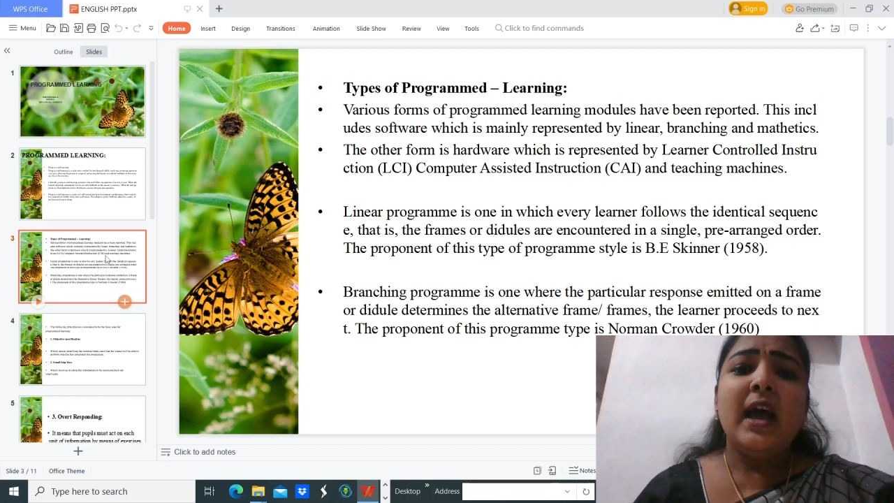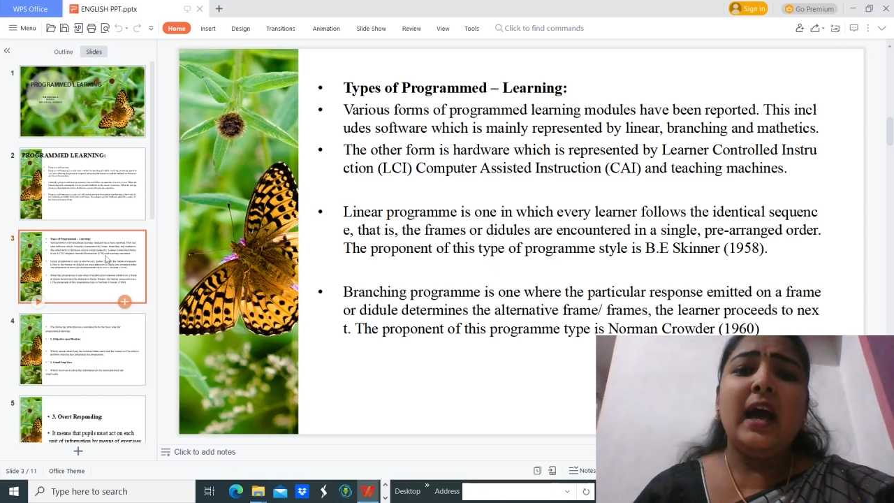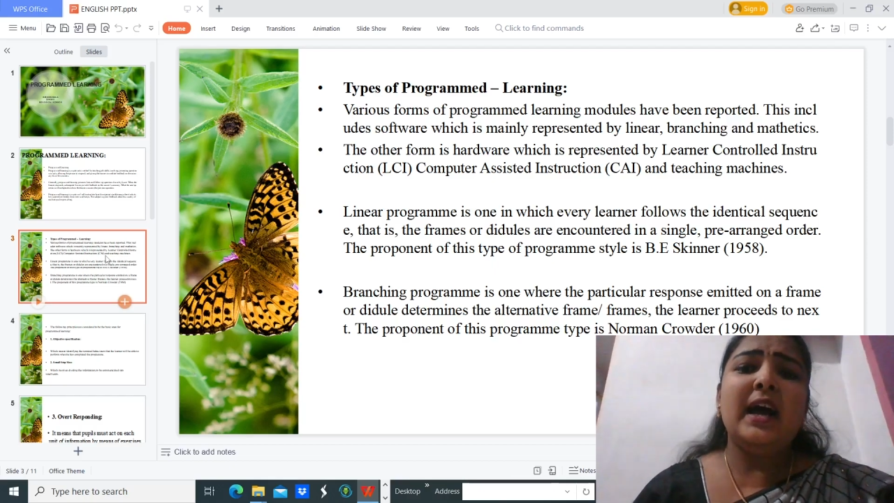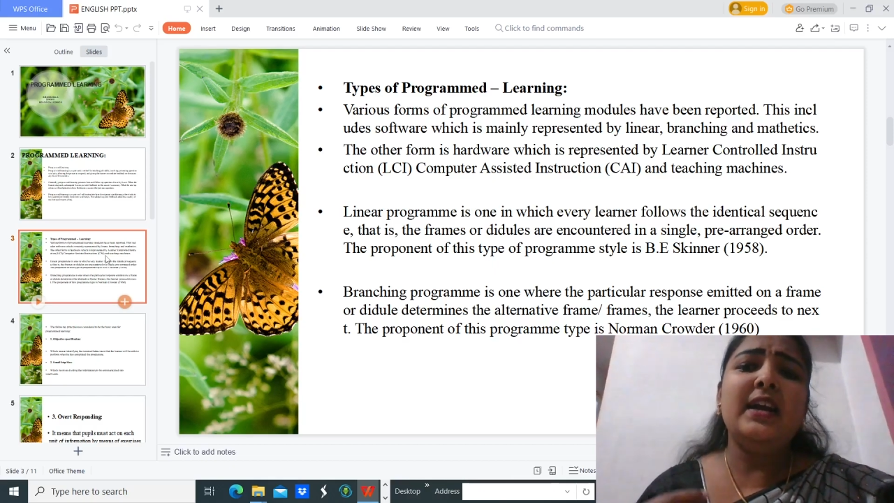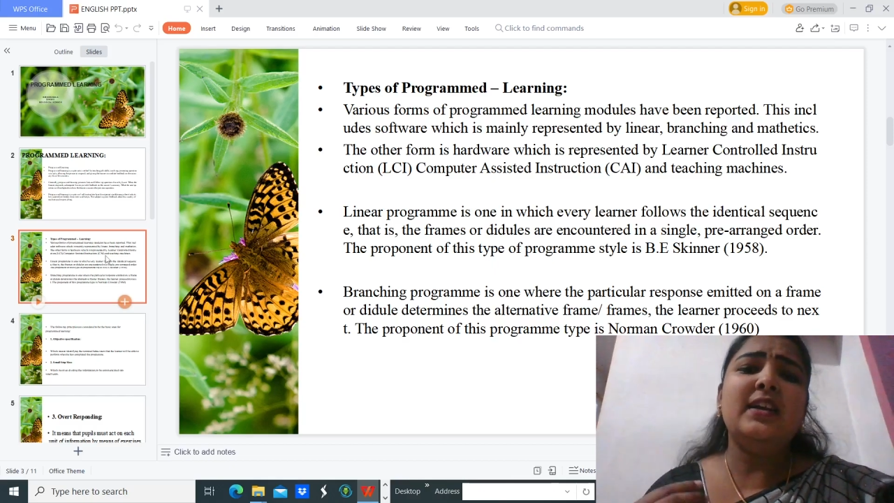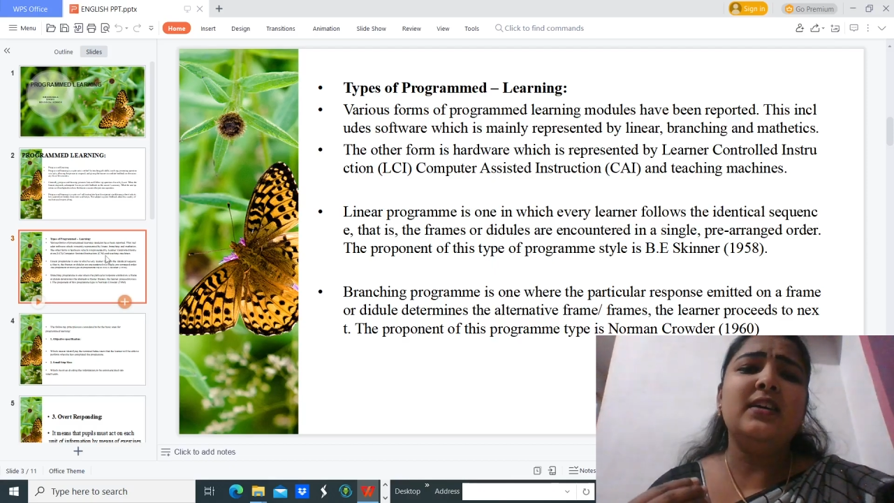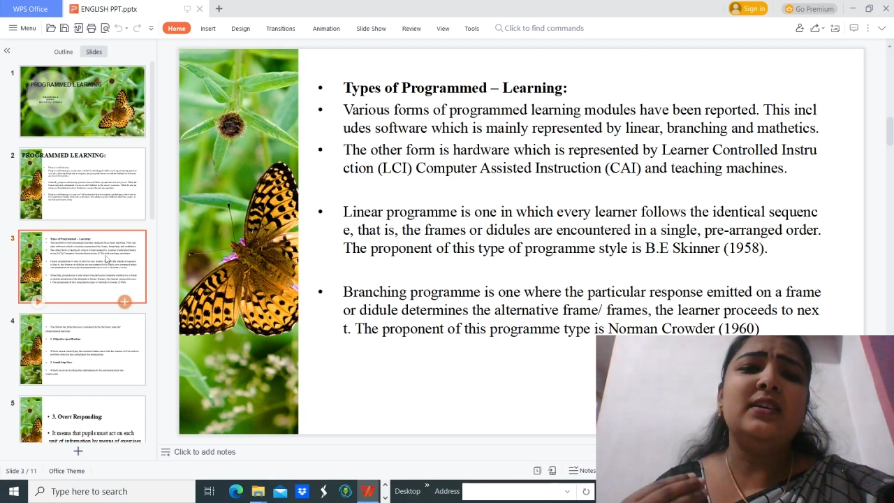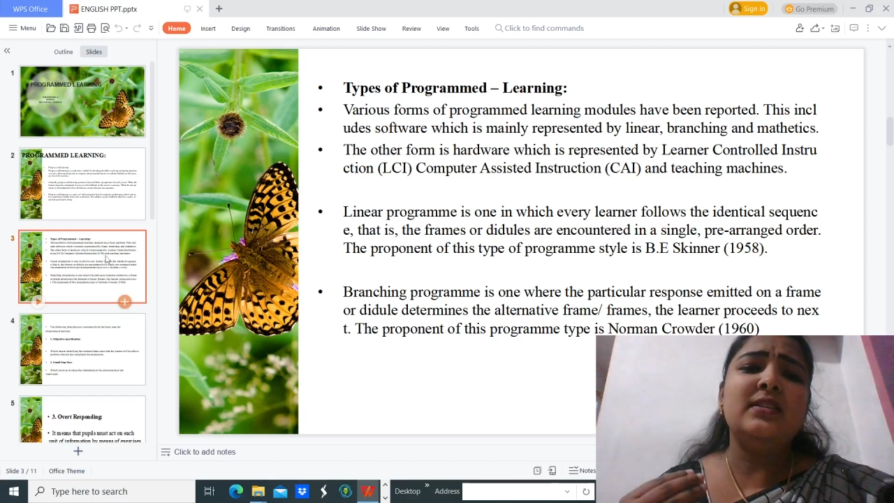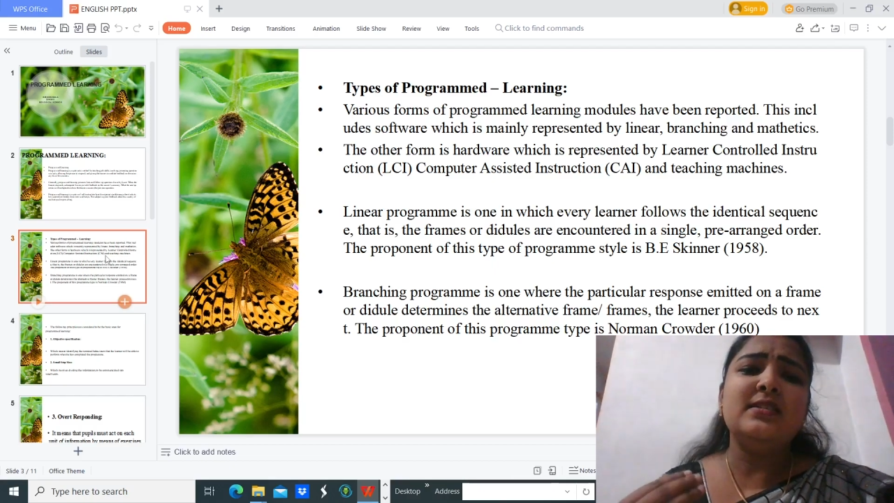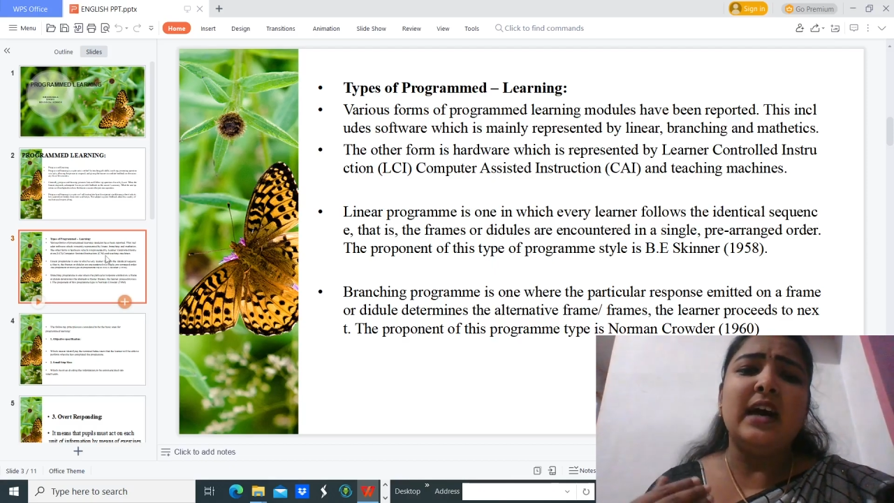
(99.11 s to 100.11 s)
and
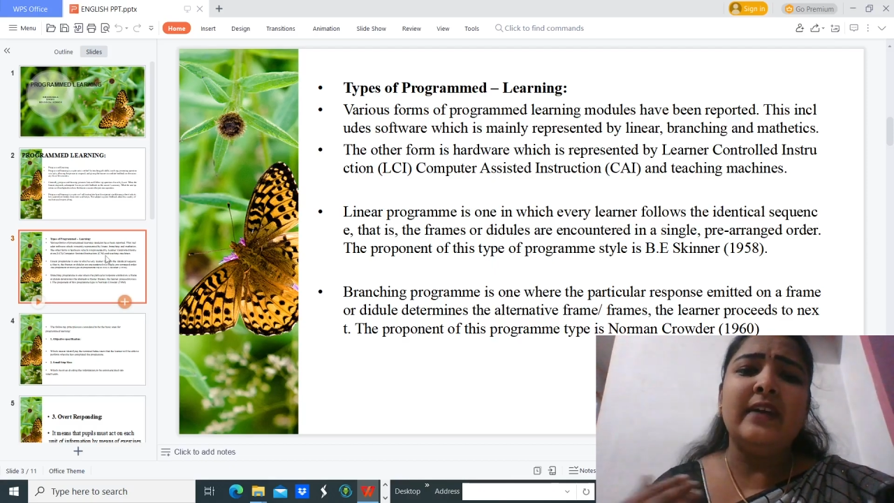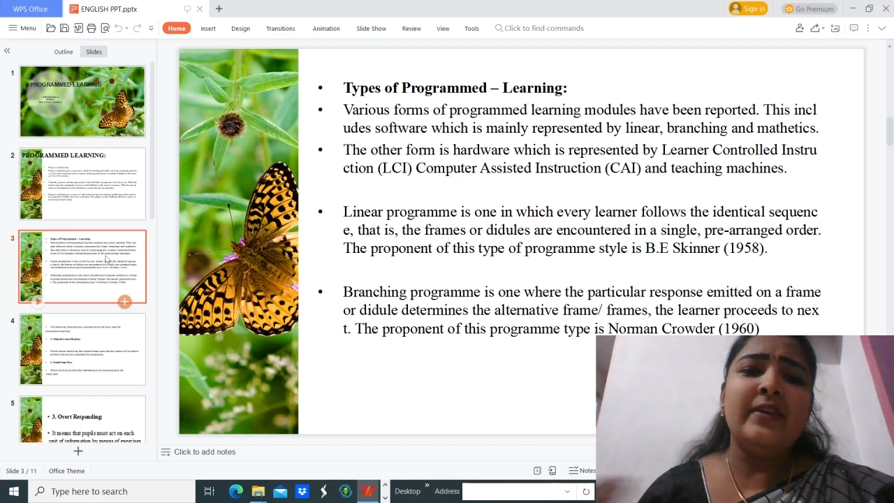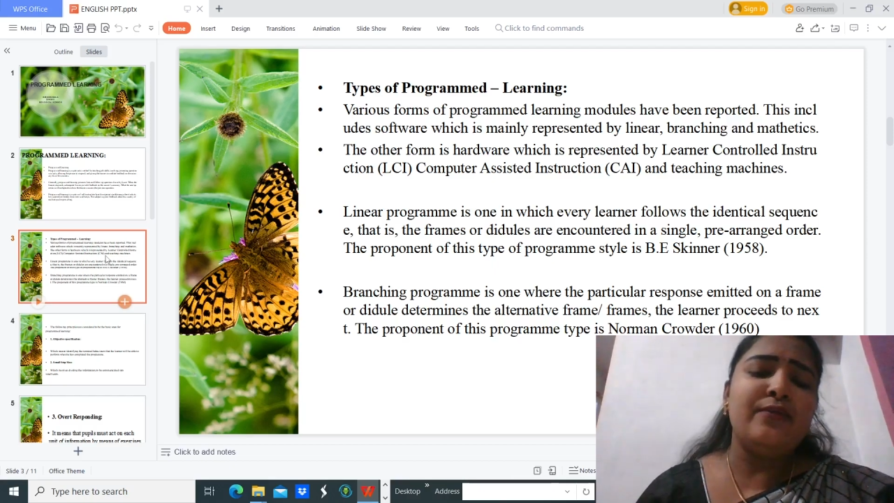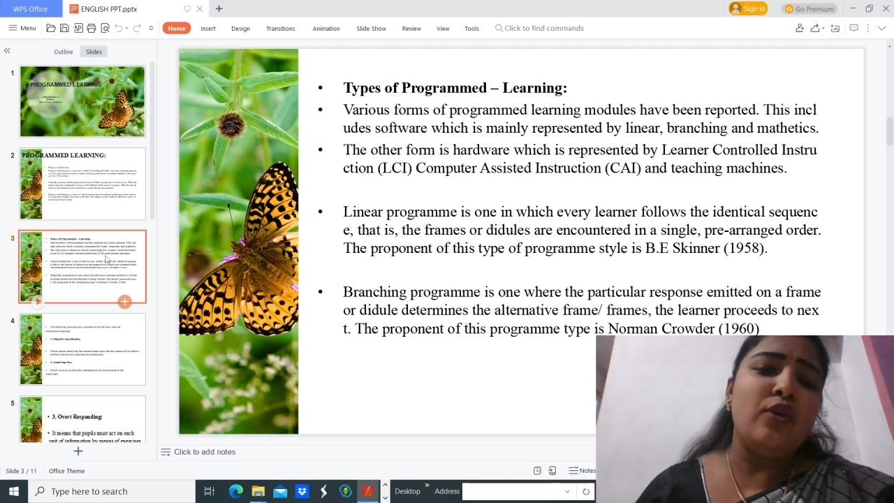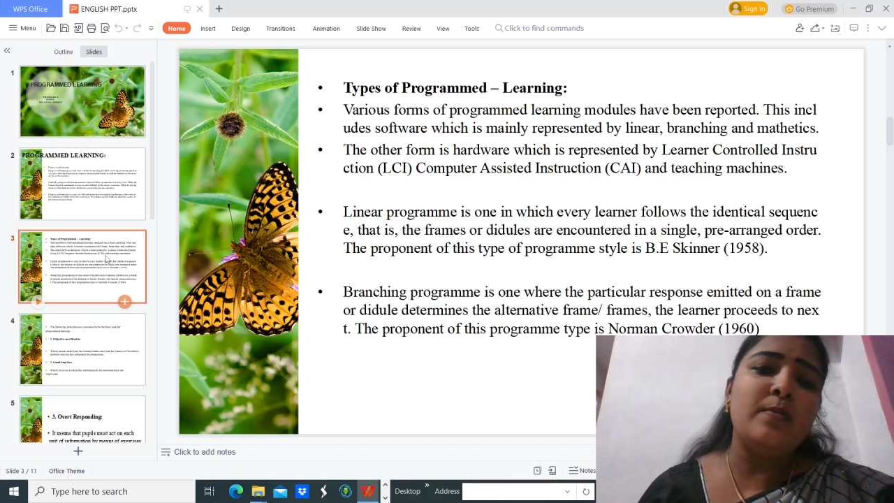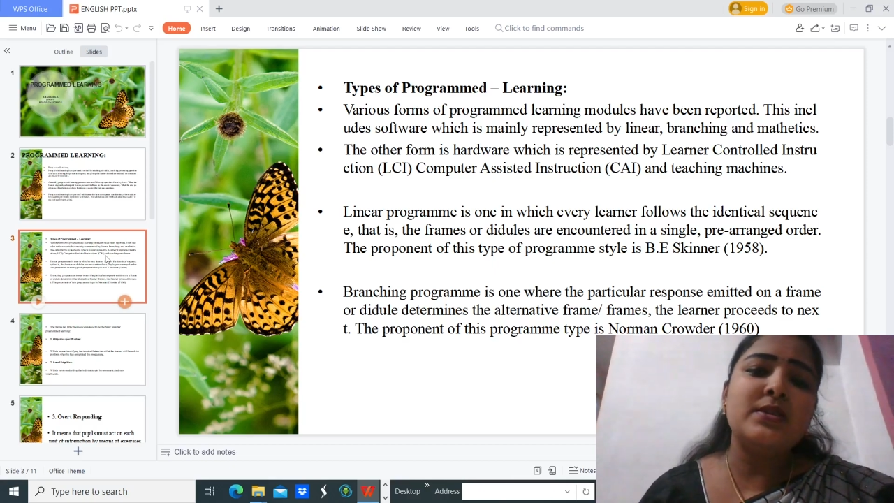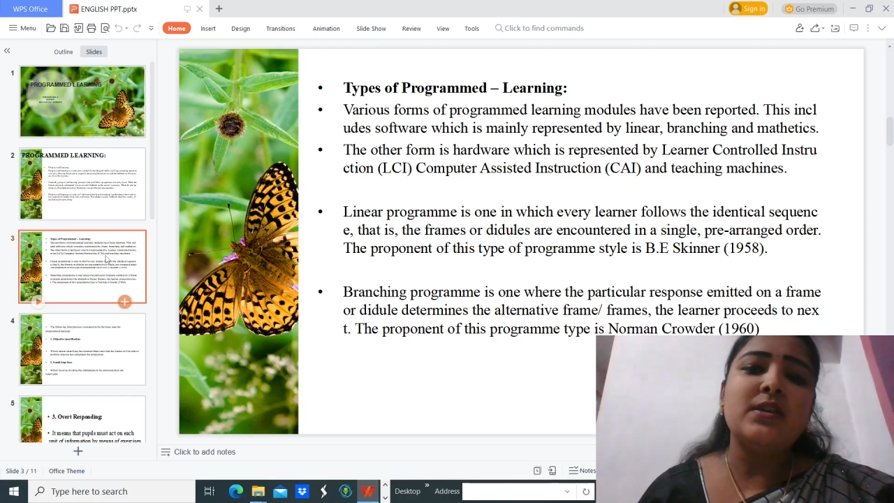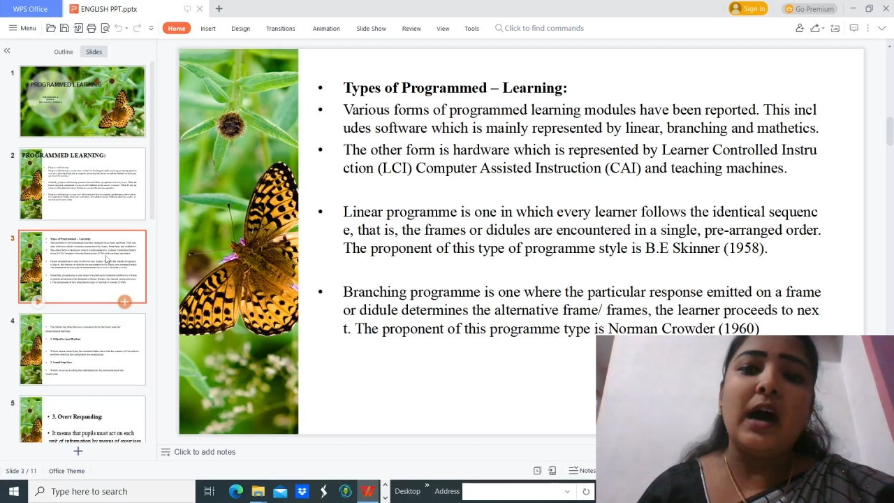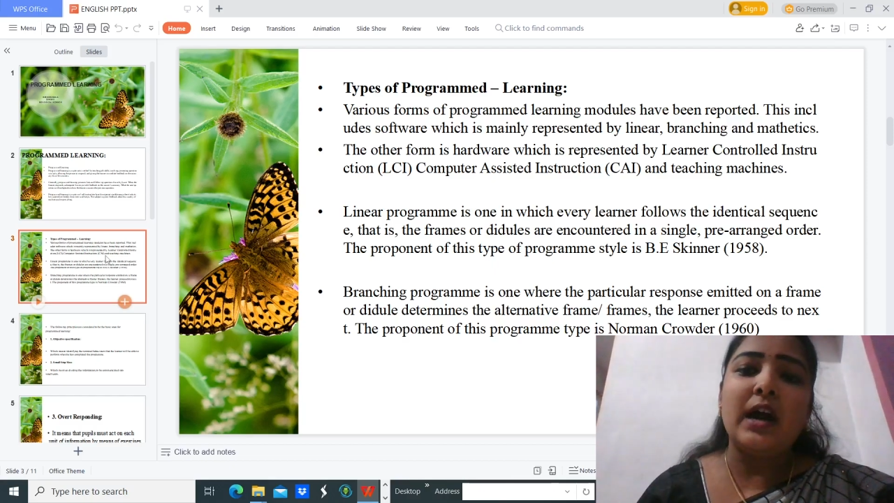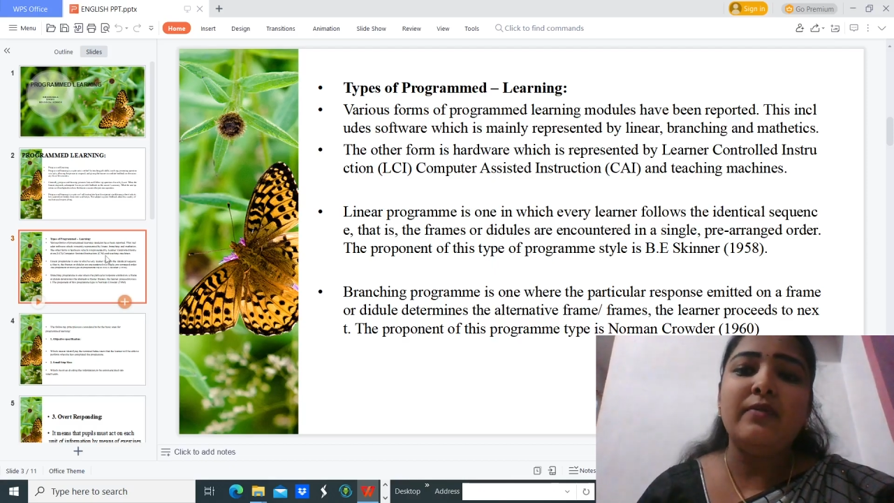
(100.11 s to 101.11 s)
this other form is
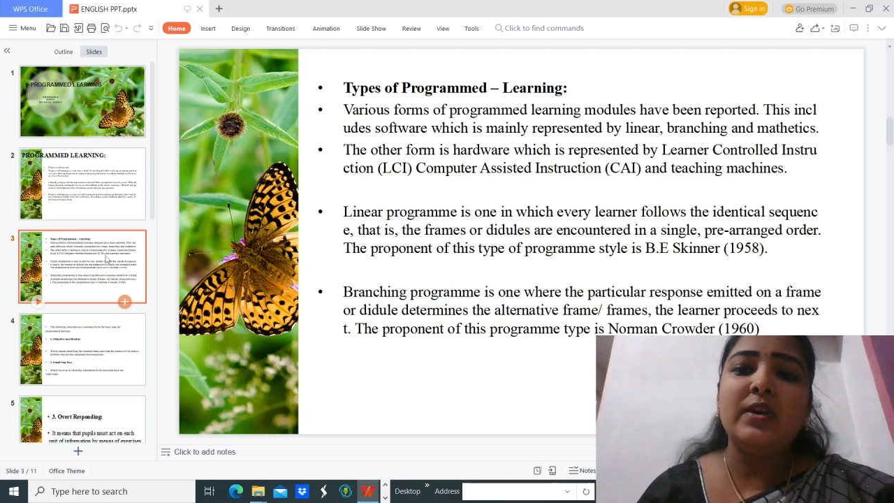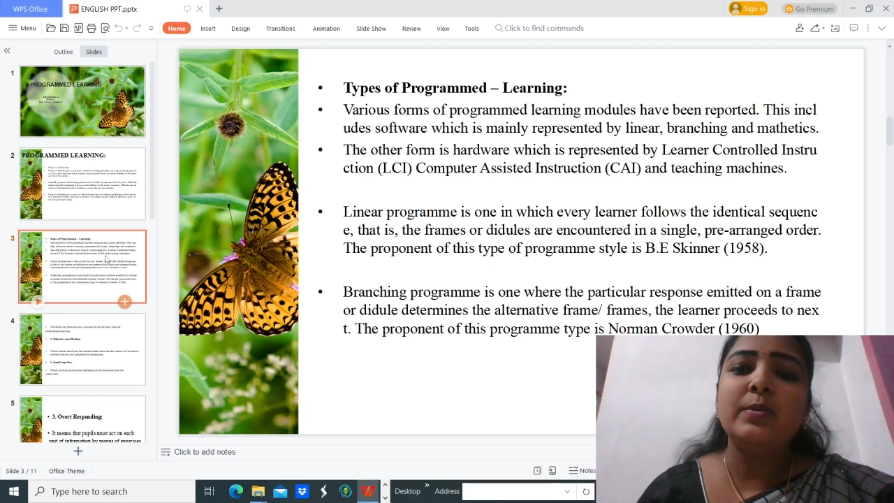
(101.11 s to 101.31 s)
hardware,